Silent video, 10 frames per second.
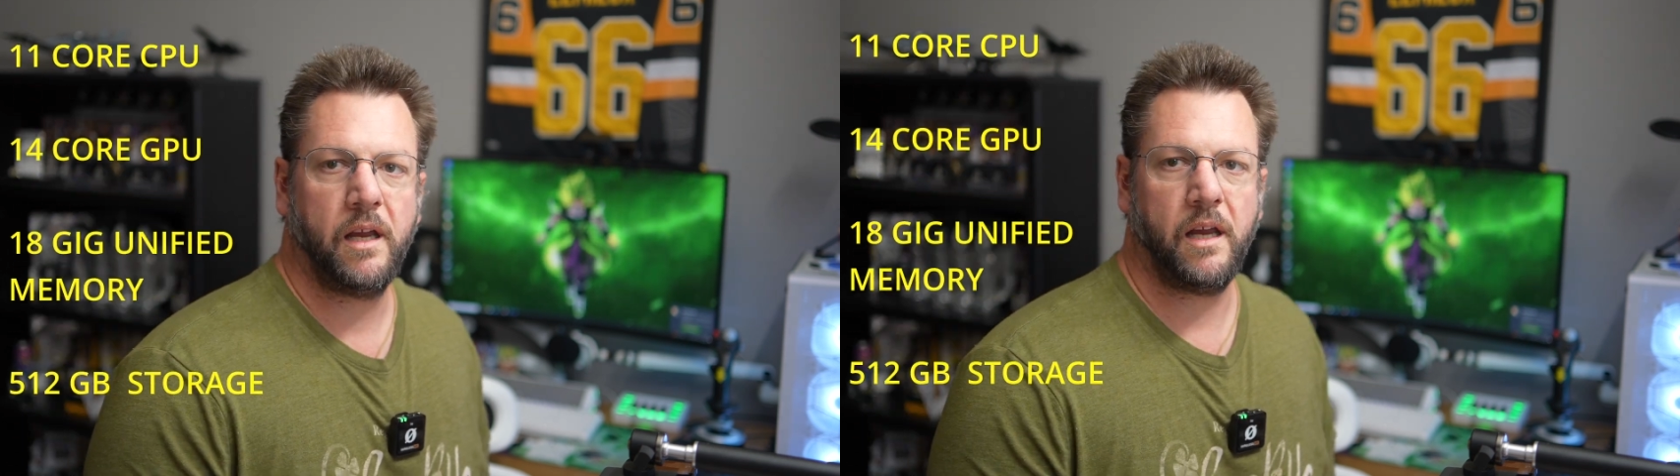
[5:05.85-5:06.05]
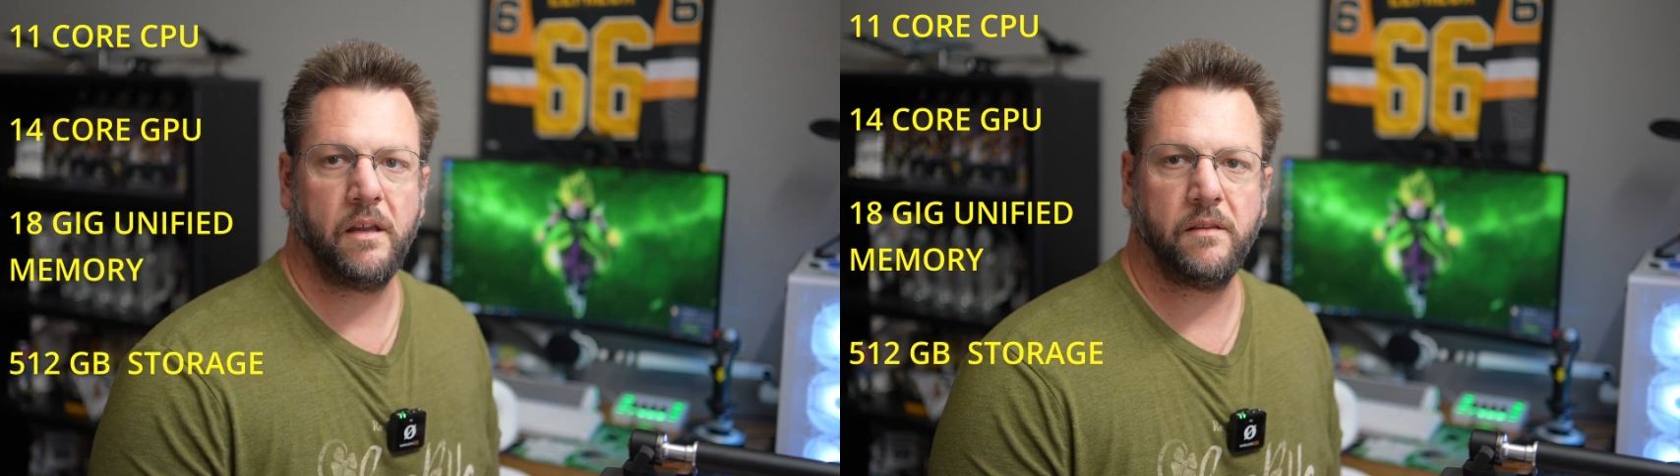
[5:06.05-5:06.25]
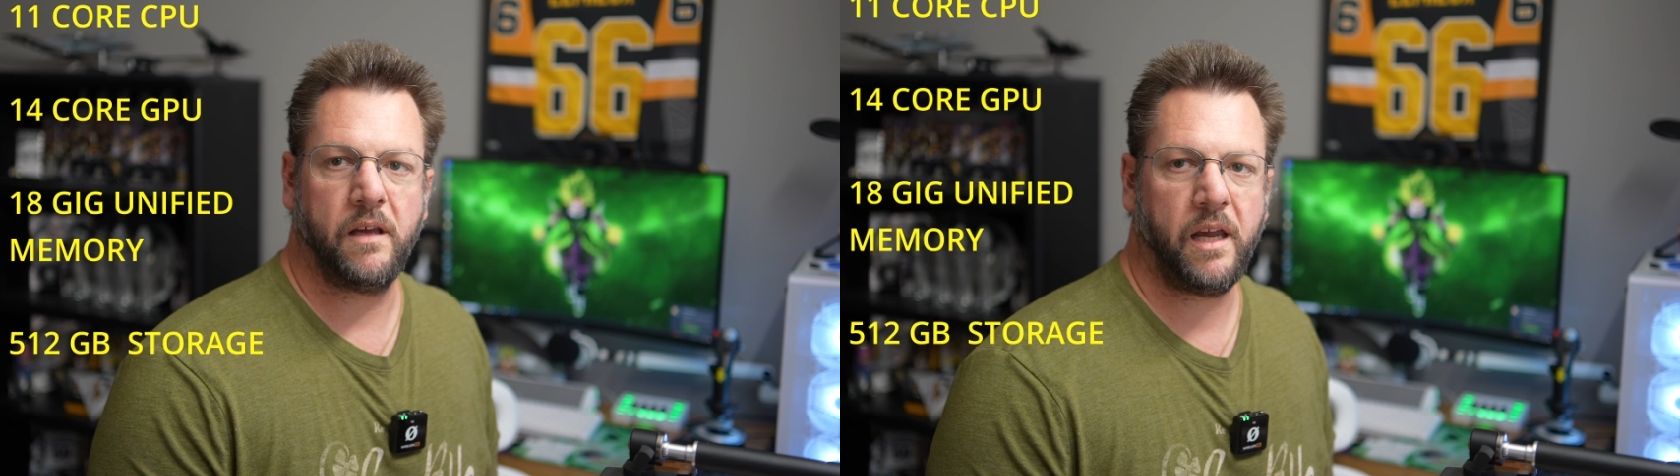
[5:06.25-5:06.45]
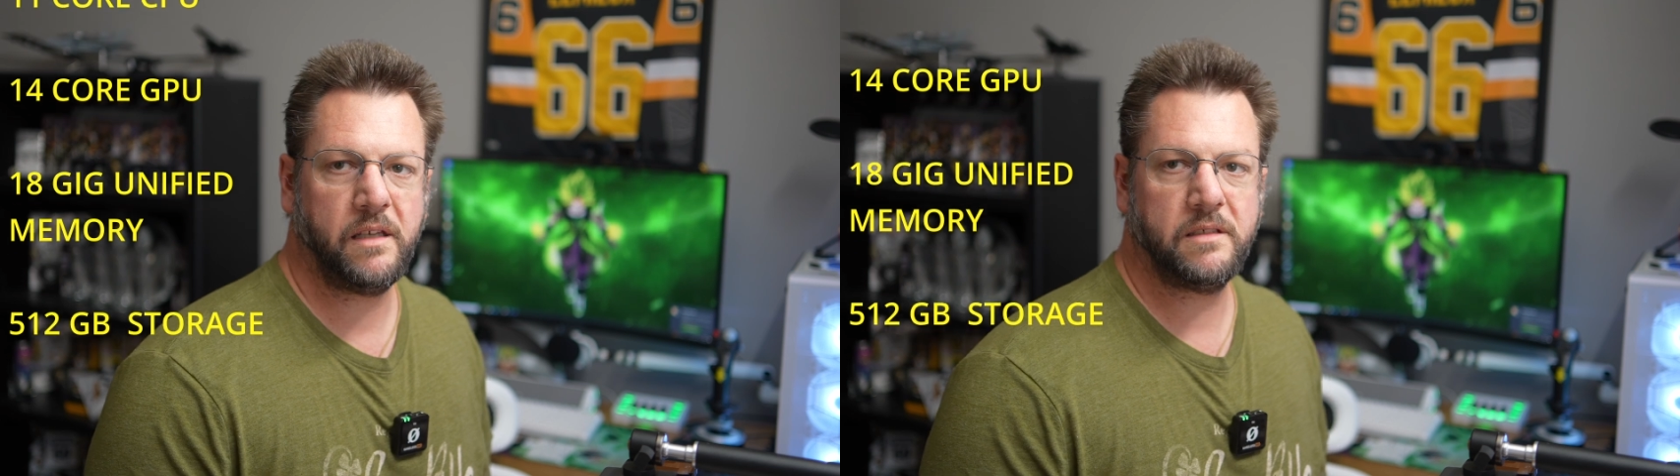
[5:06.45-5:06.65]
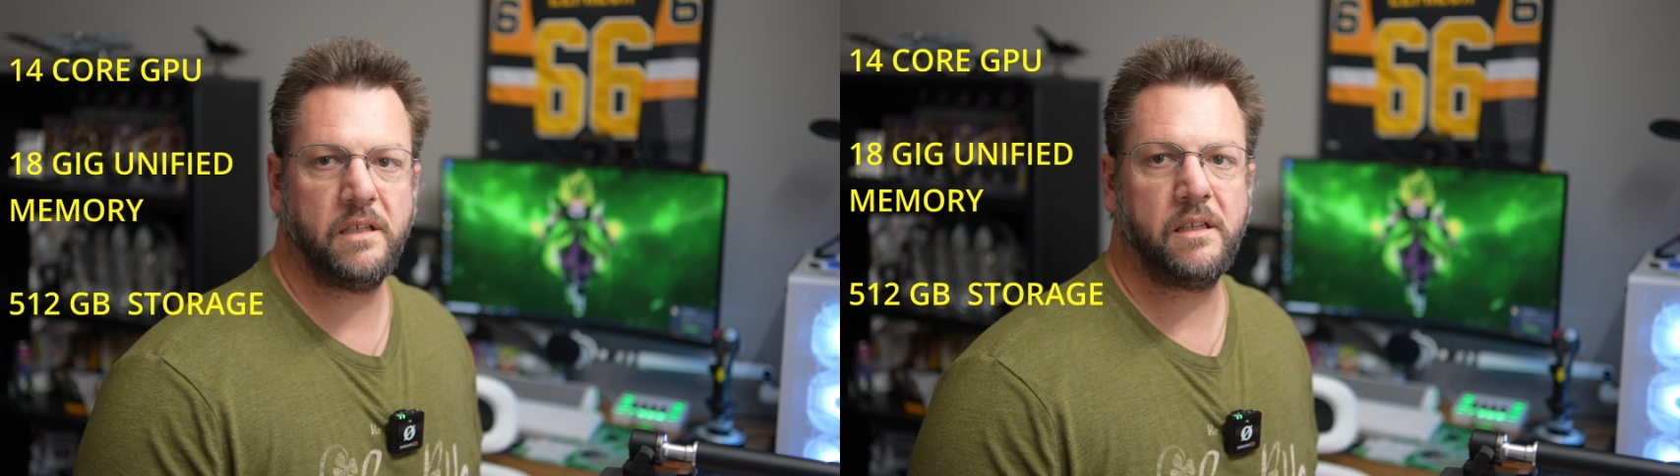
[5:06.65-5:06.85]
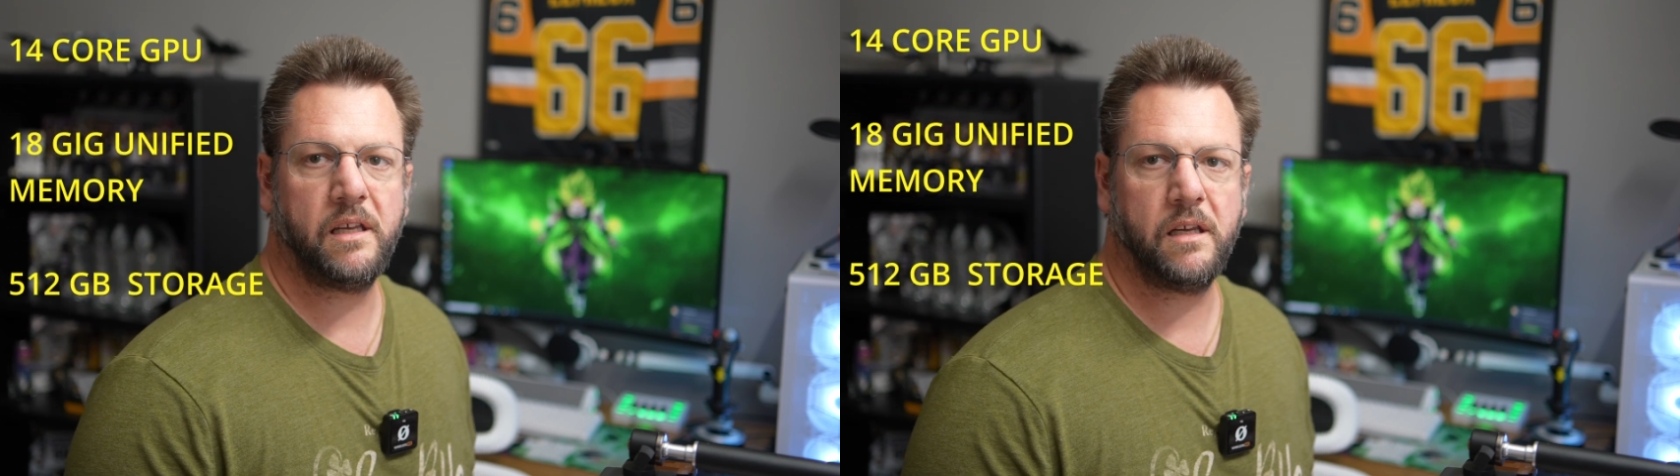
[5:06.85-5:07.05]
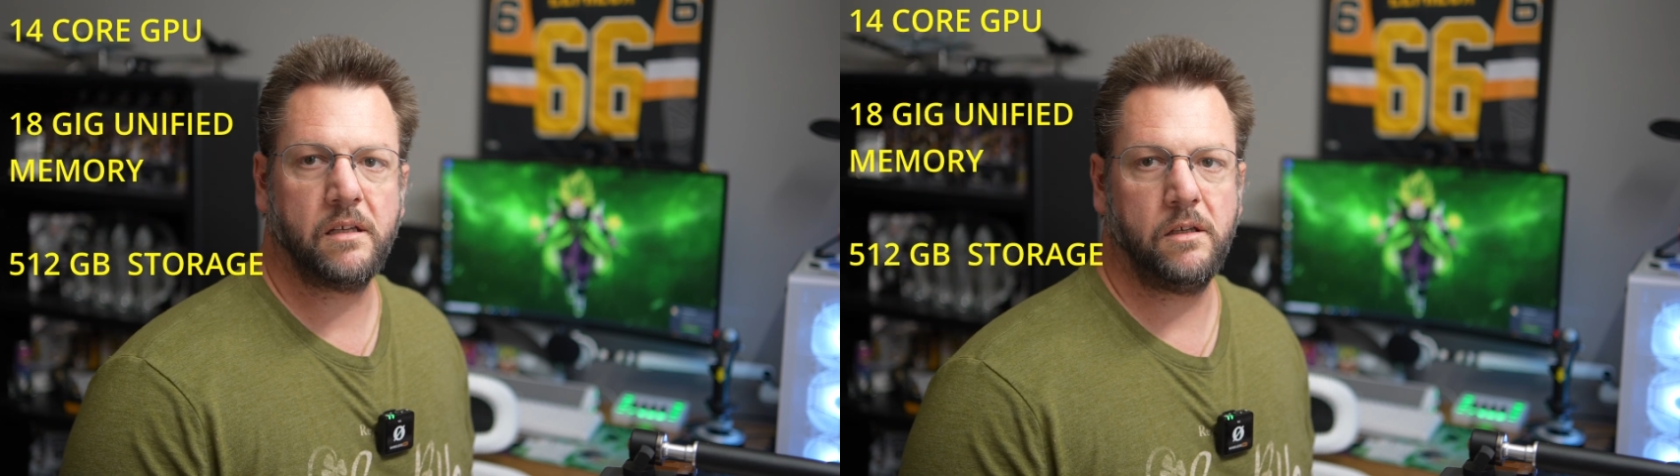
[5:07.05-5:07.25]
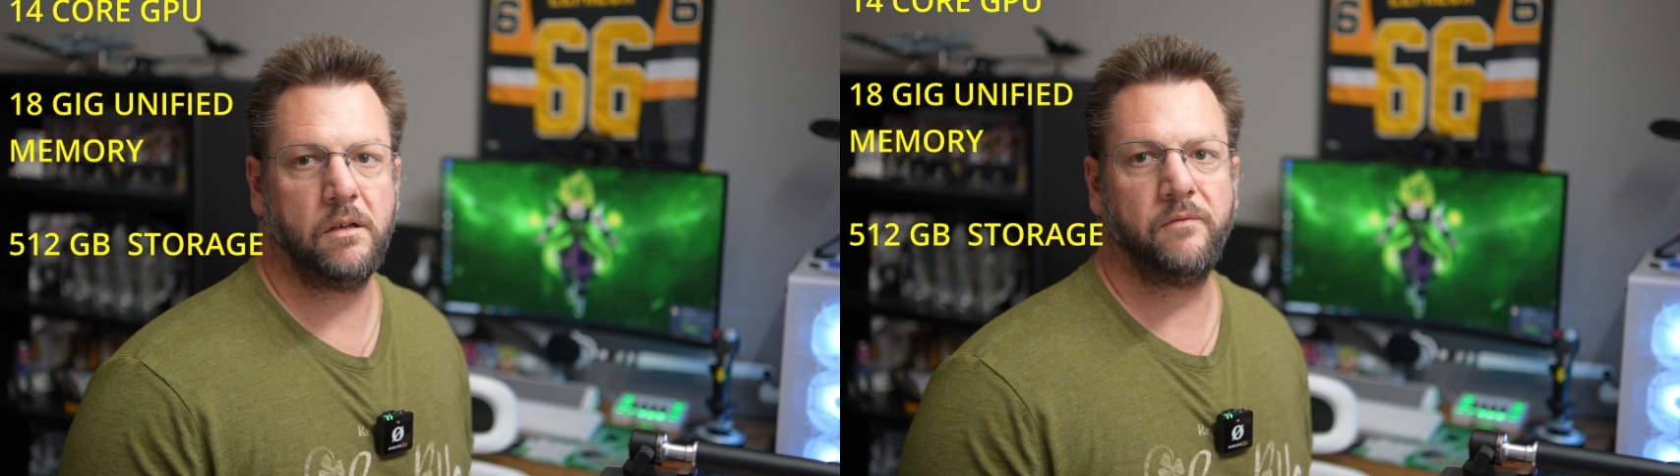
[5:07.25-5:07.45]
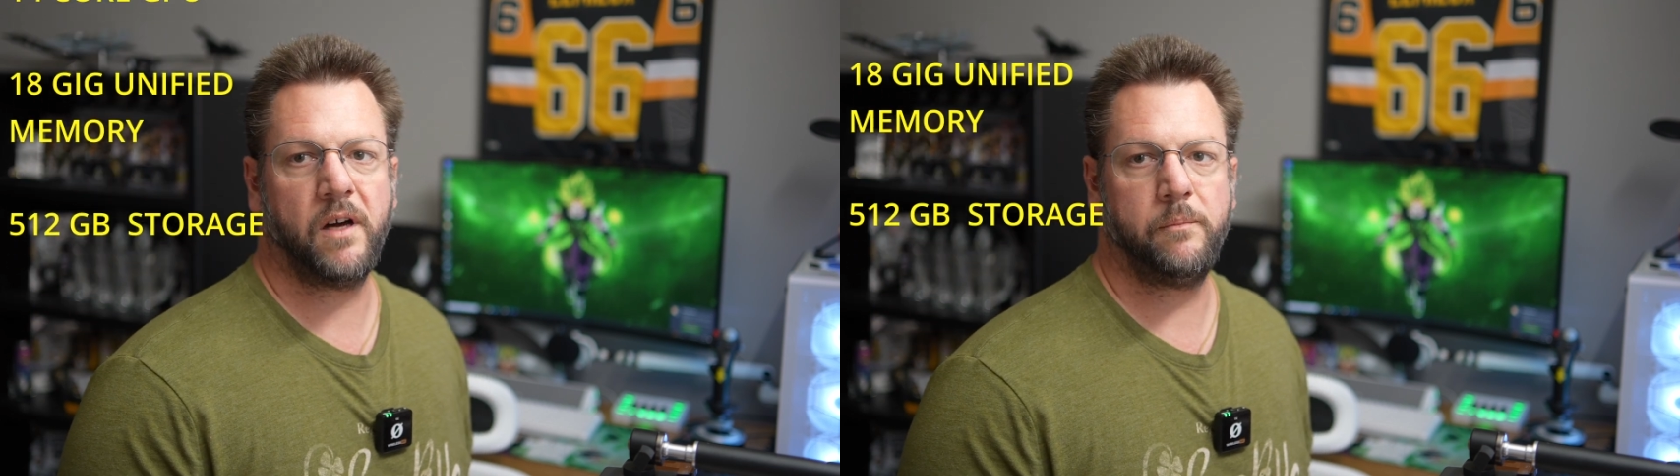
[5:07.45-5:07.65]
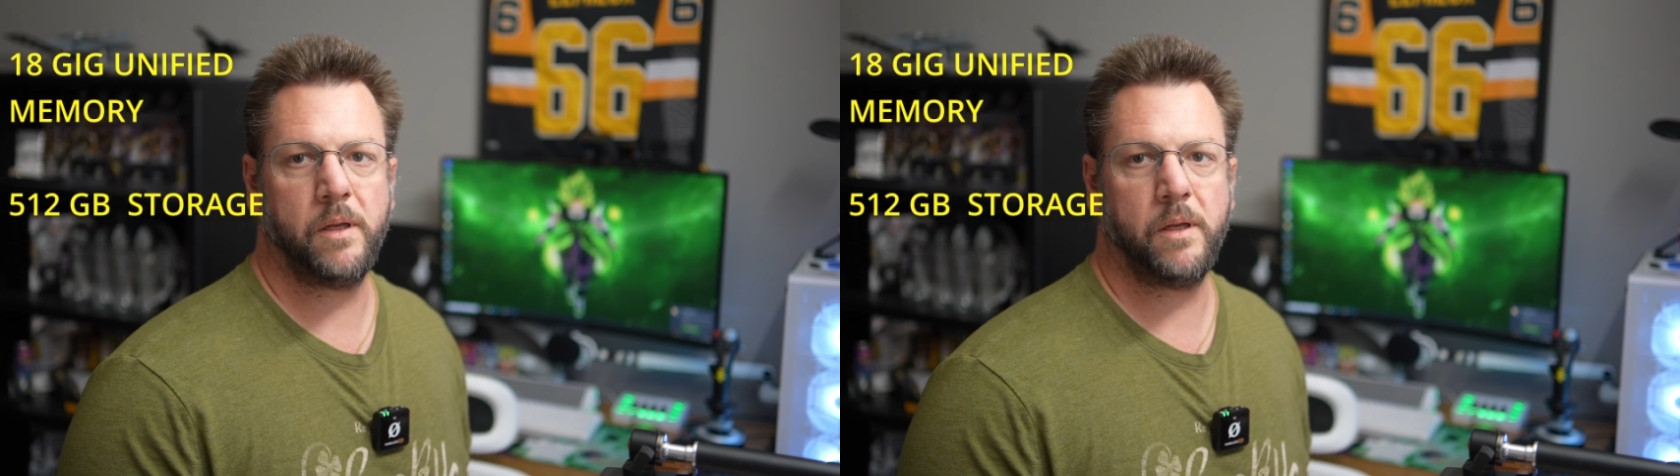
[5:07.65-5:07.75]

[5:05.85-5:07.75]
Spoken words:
and the 18 gig unified